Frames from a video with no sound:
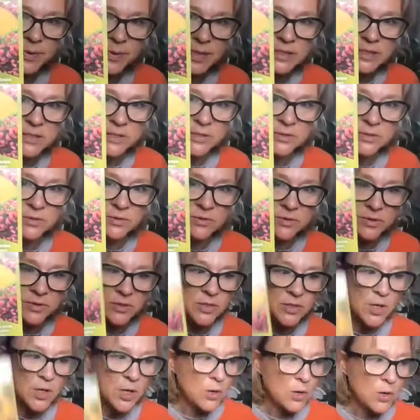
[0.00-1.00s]
of
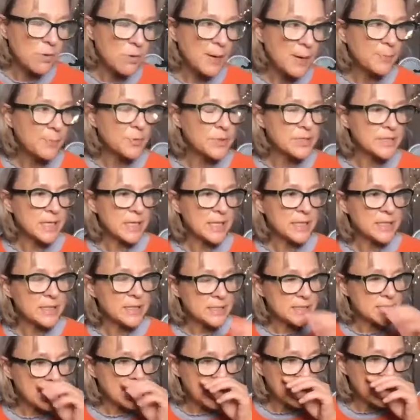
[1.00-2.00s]
Pentacles
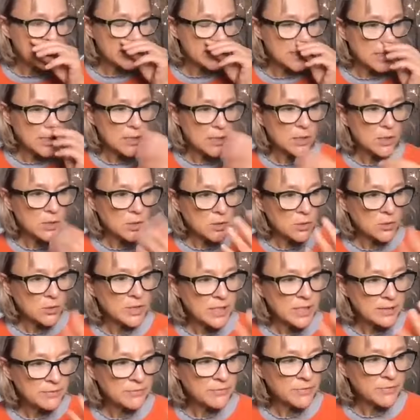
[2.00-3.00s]
represents that
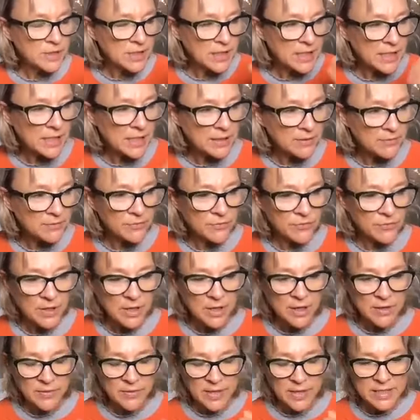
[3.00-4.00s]
God-given gift,
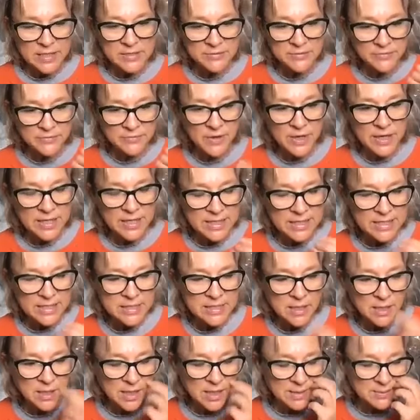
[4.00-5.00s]
that divinely
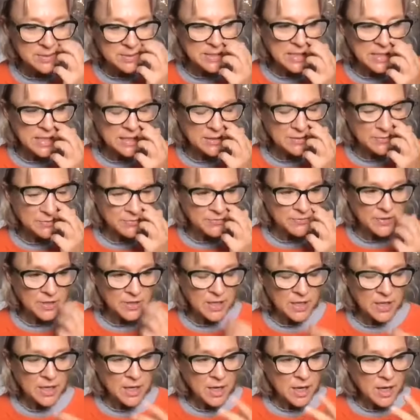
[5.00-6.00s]
timed gift
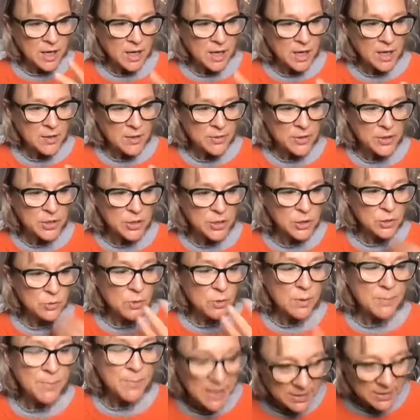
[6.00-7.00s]
that you
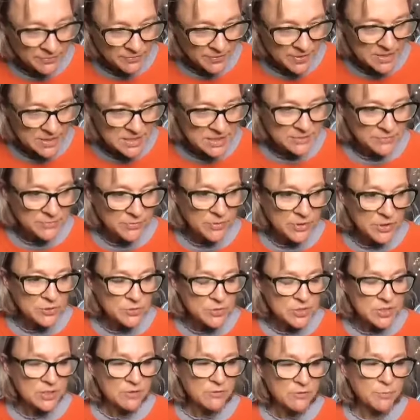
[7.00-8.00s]
are manifesting for
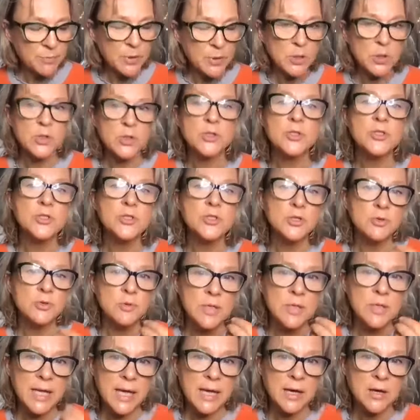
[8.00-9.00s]
yourself because you
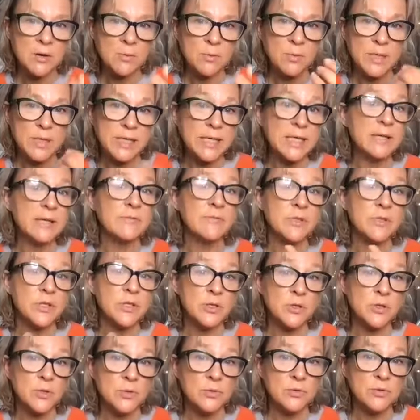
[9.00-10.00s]
now believe that
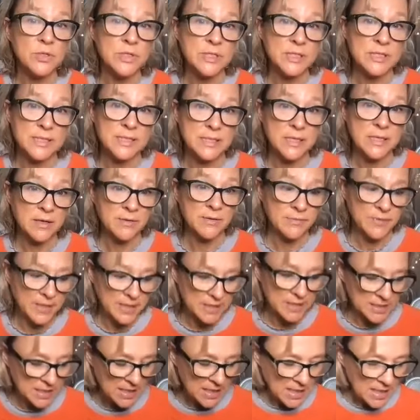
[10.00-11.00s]
you deserve
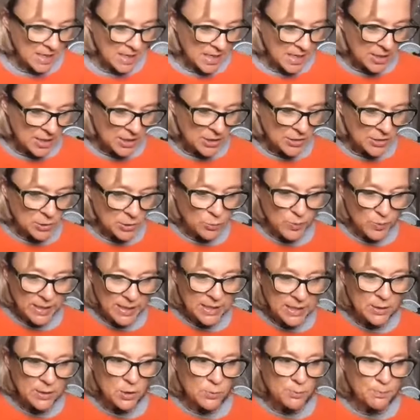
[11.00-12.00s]
it. You know,
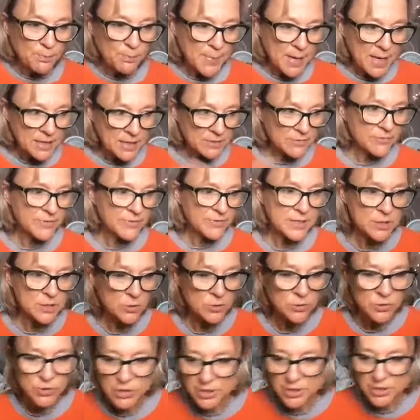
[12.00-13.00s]
we manifest
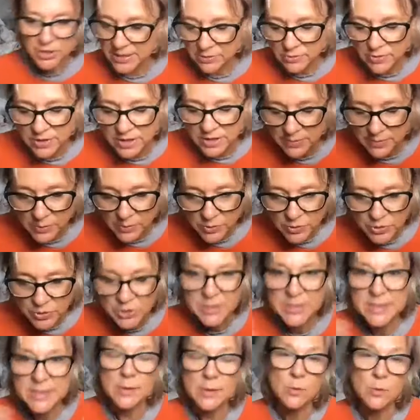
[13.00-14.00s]
consciously or
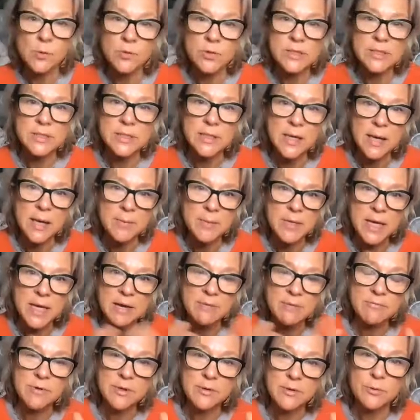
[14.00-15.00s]
subconsciously all the time in
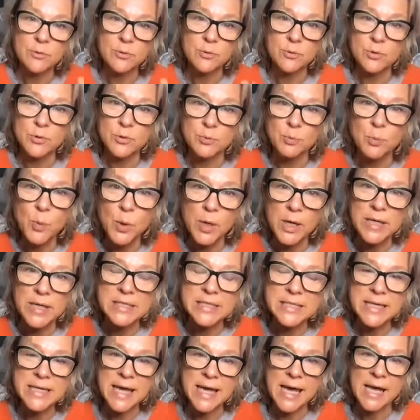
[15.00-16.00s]
every thought and
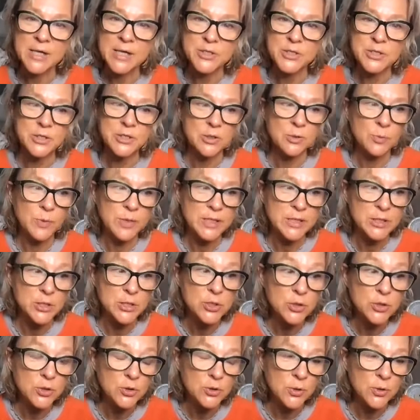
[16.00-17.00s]
word and action that we
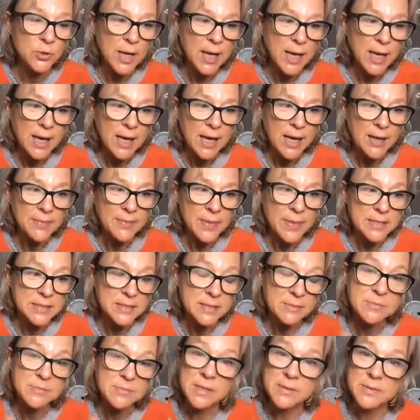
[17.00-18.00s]
do. And then
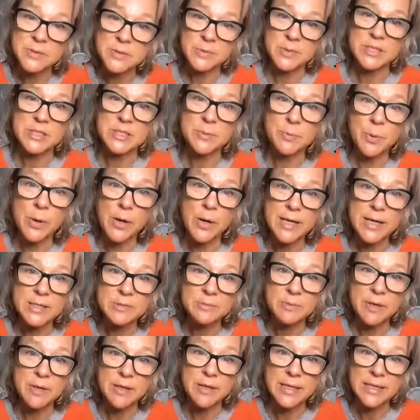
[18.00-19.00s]
sometimes we're
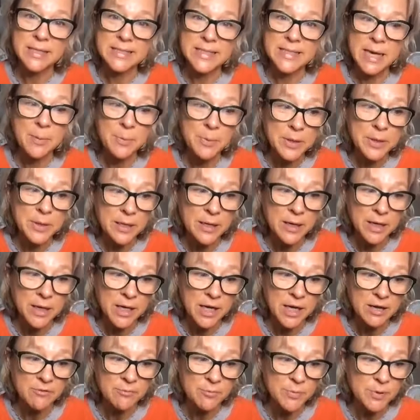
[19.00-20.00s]
surprised when things happen in our
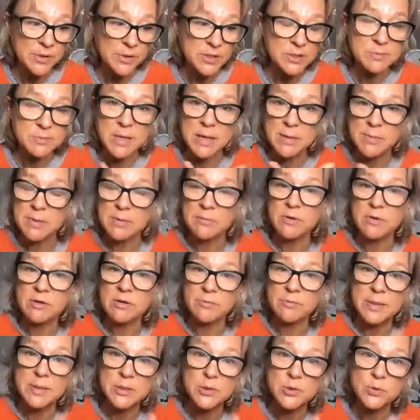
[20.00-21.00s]
life because maybe
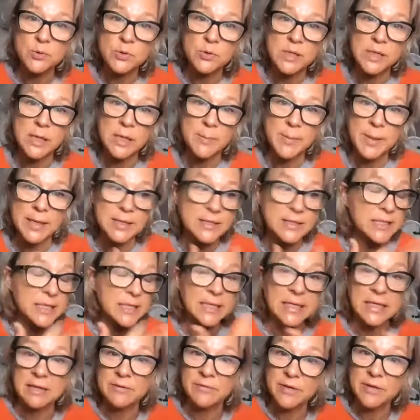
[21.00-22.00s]
we've been talking about it
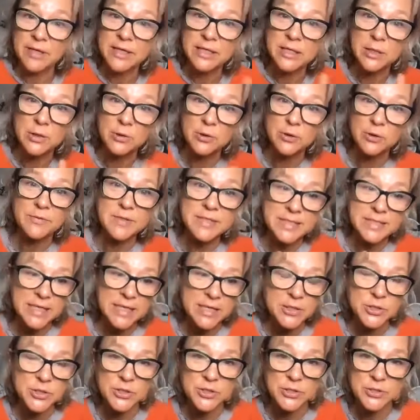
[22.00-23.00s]
and giving it a lot of
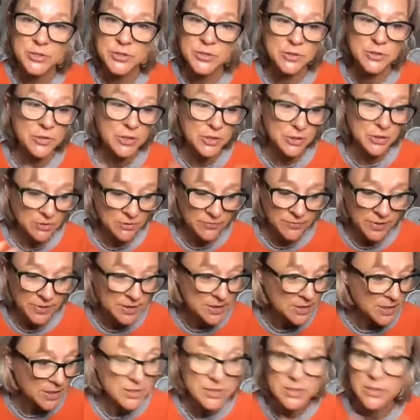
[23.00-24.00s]
attention. So the
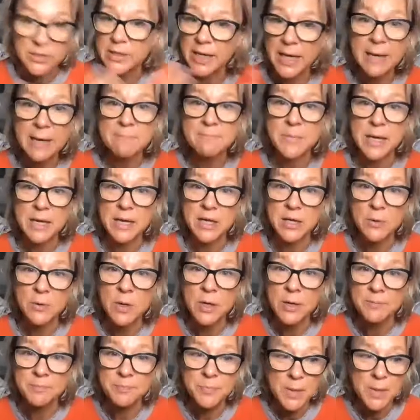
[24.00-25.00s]
universe goes, okay, there you
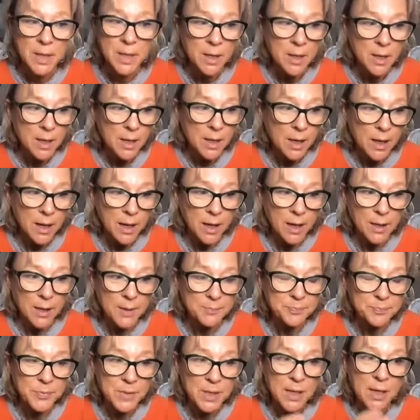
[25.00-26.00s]

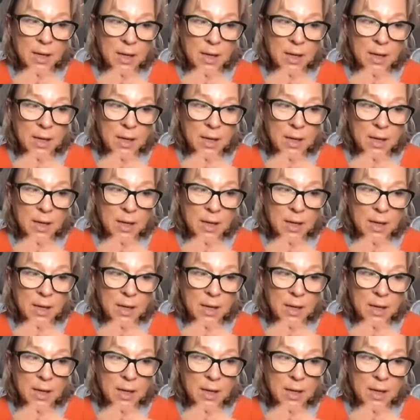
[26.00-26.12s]
are.